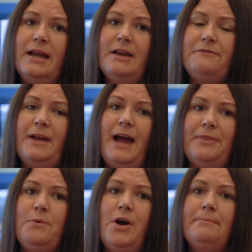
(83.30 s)
if it
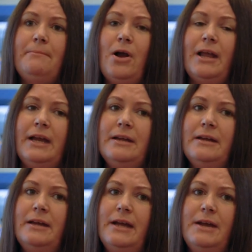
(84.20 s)
had the word Molly,
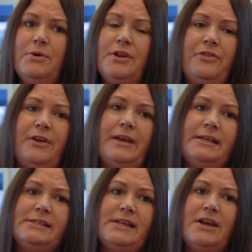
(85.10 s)
it wouldn't think
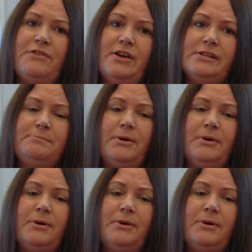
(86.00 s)
it's serious.